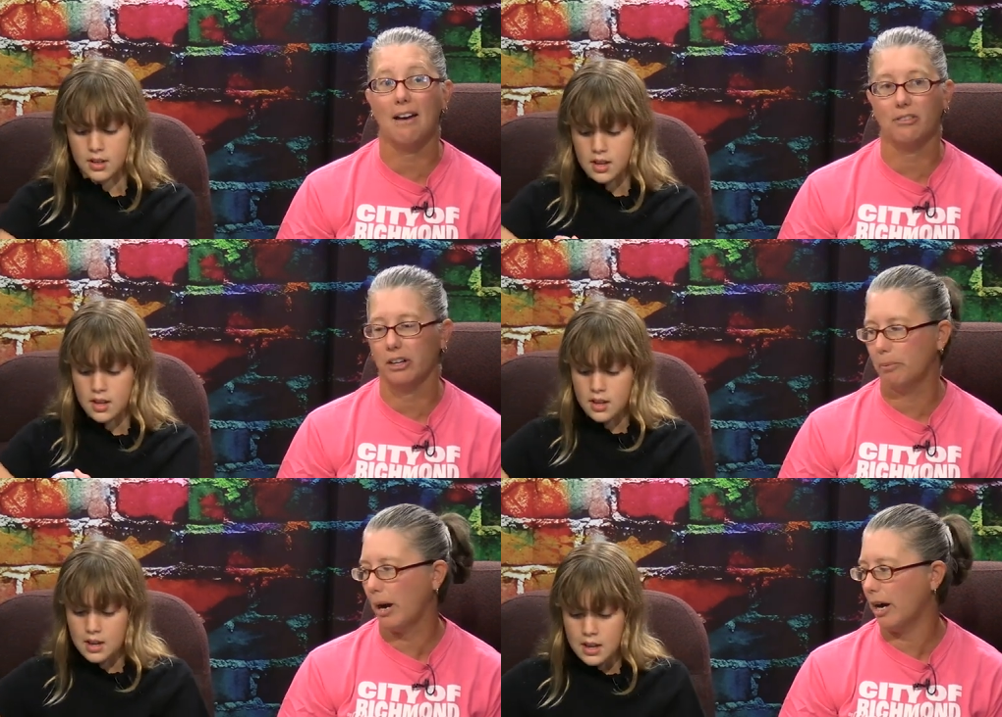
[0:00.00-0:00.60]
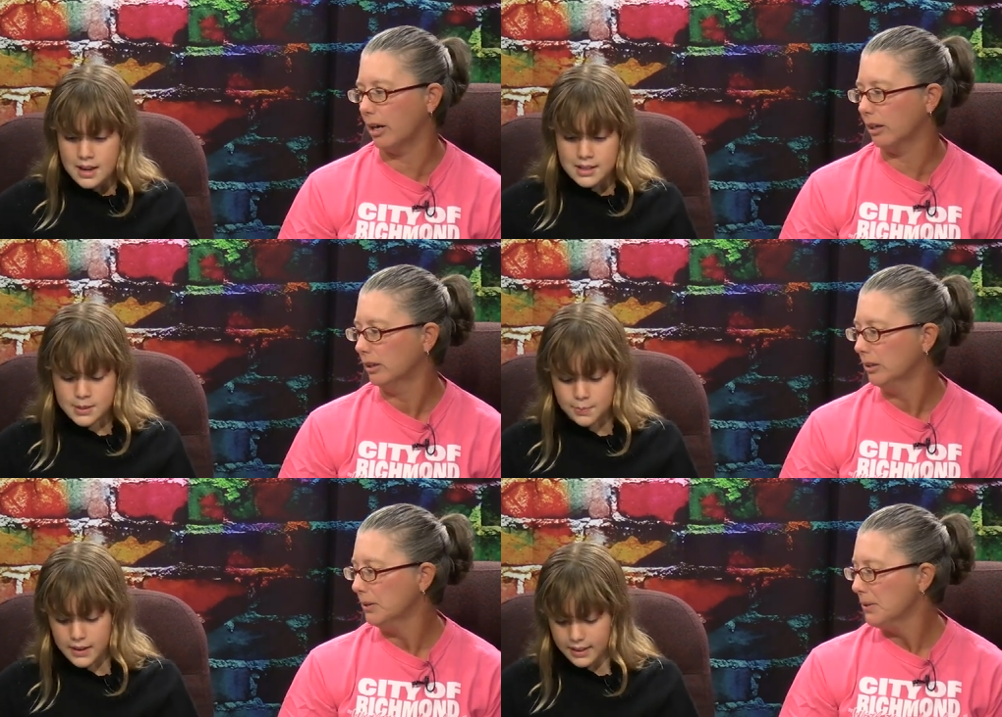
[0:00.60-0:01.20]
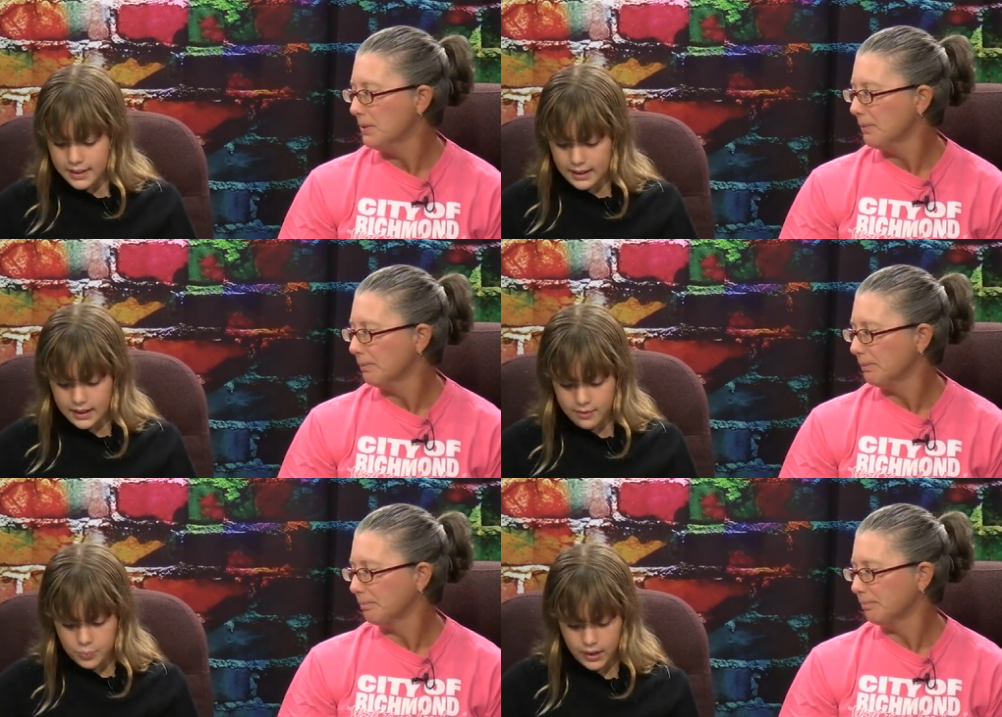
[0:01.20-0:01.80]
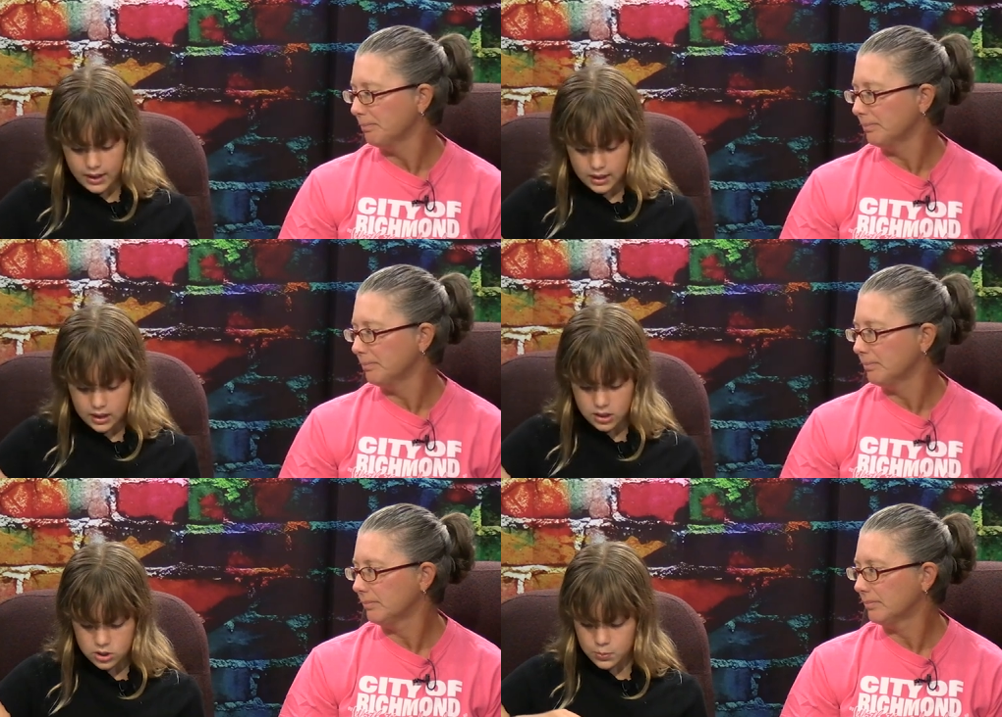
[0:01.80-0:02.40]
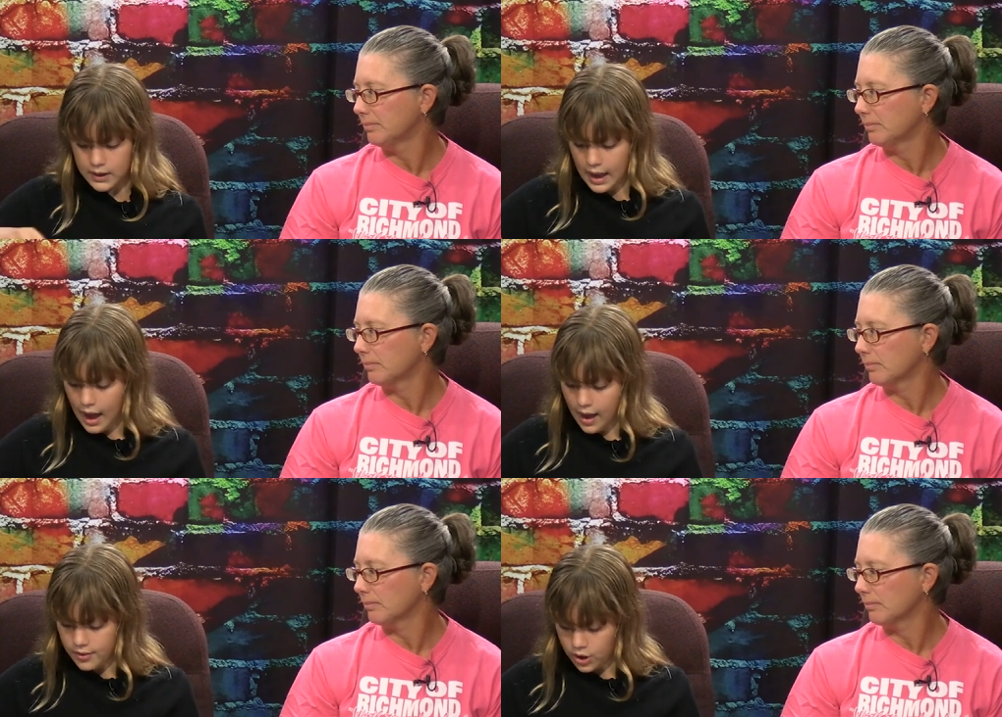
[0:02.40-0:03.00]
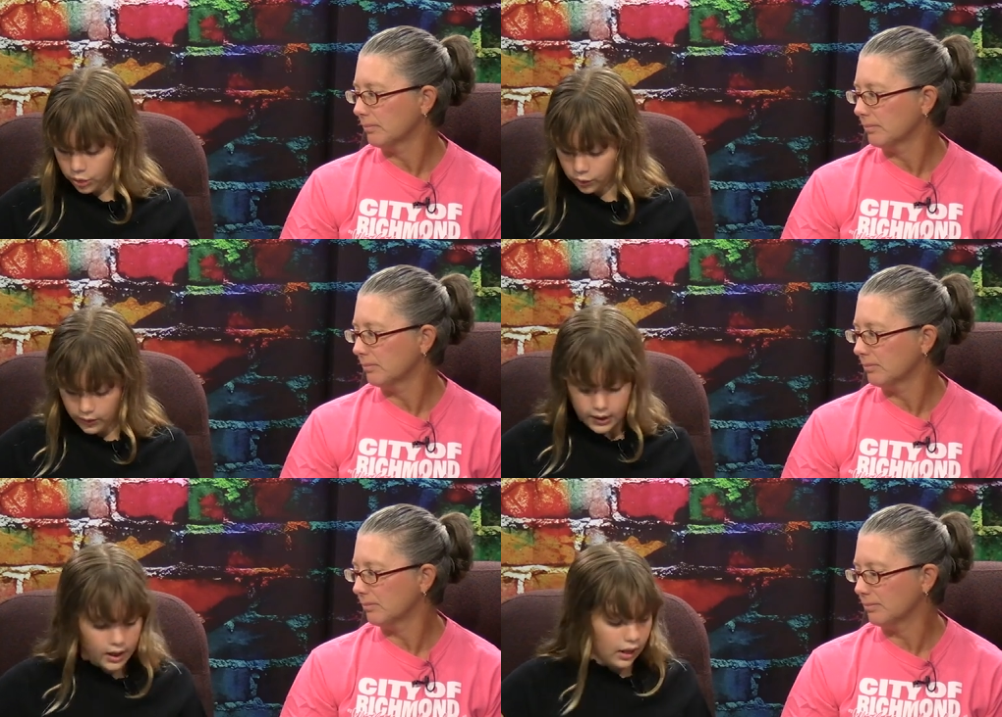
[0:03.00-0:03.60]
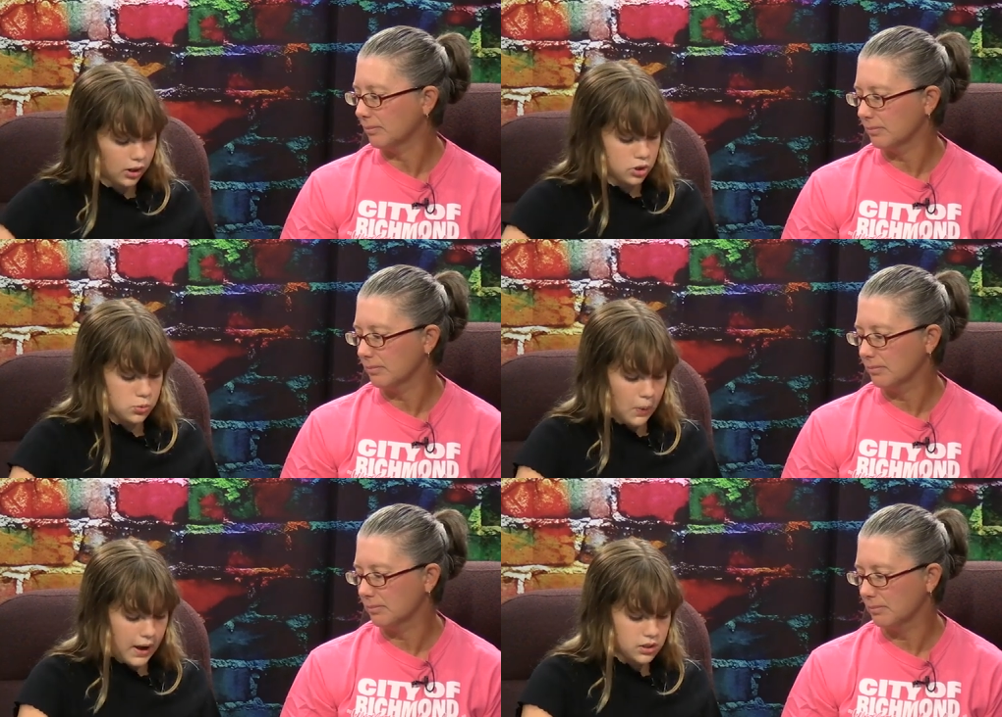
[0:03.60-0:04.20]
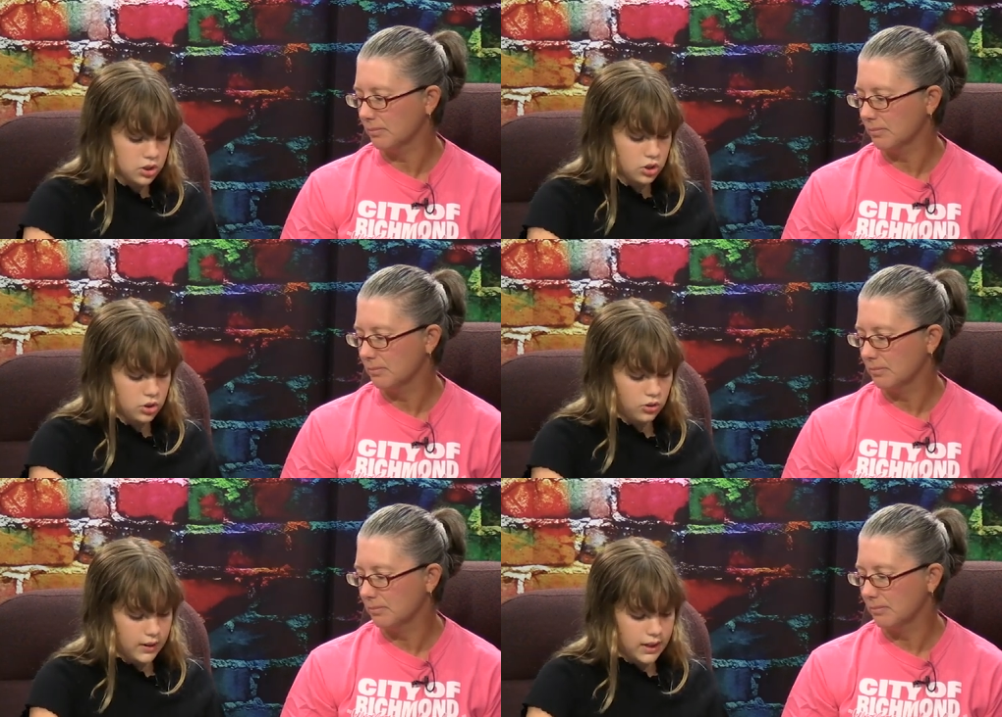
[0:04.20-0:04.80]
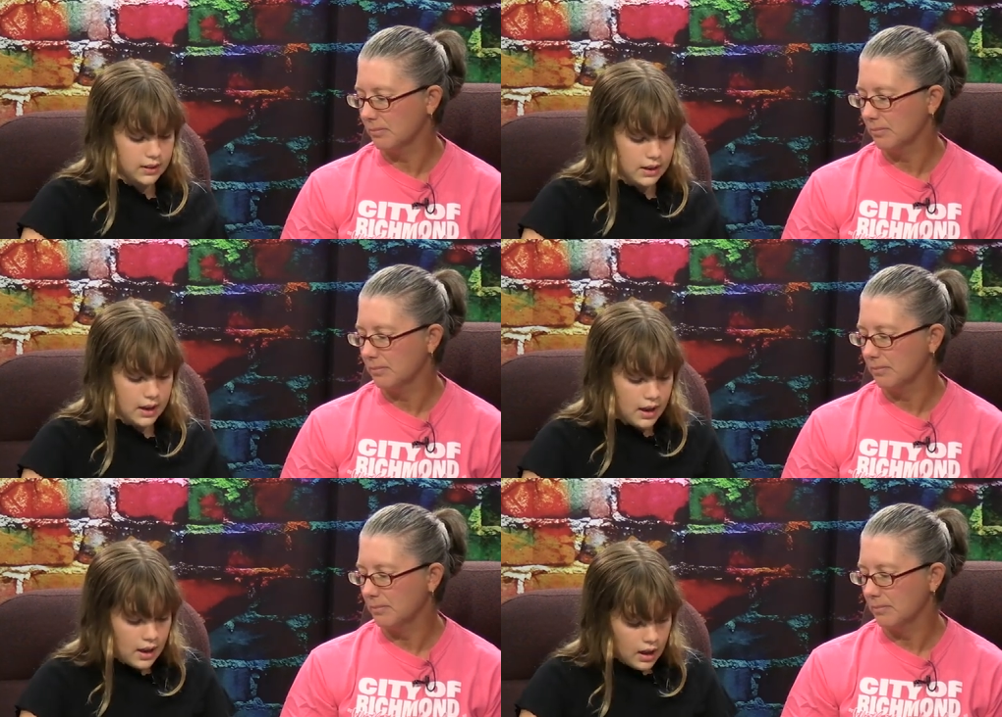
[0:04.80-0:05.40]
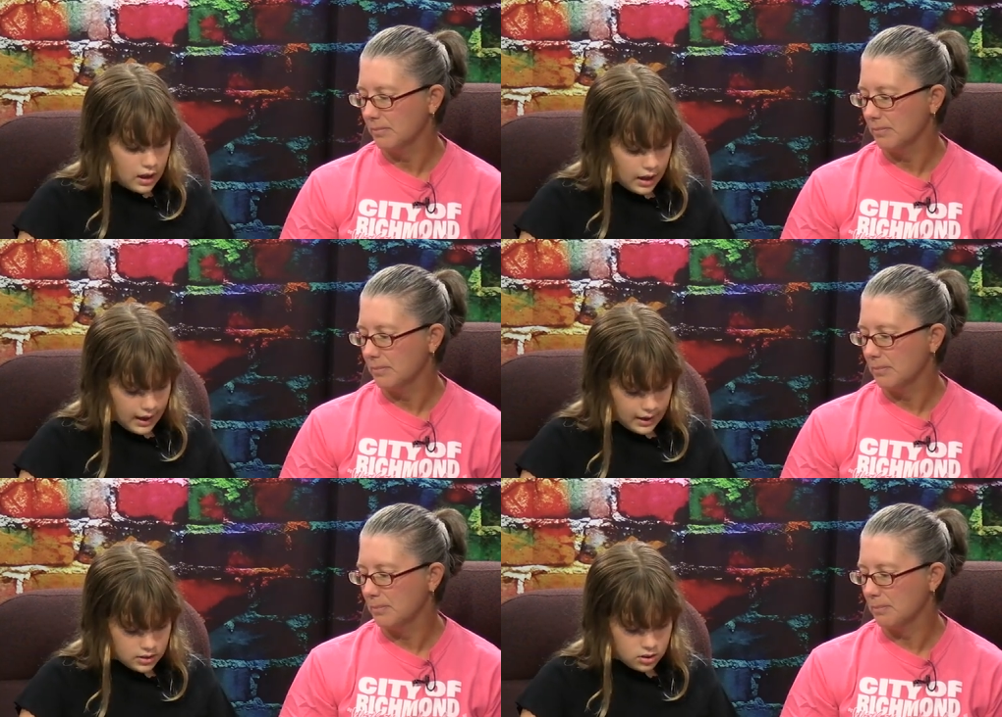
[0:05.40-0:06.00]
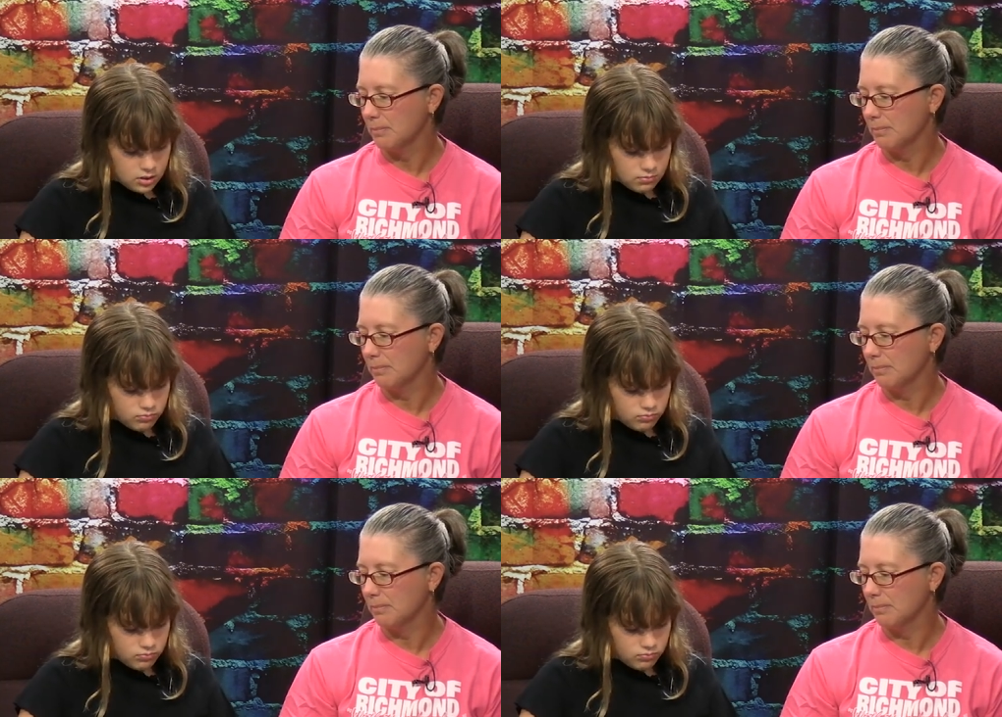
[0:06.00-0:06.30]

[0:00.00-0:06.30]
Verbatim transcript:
Speaker 1: everywhere.
Speaker 2: Speaking of beads, we have our three colors, white, green, and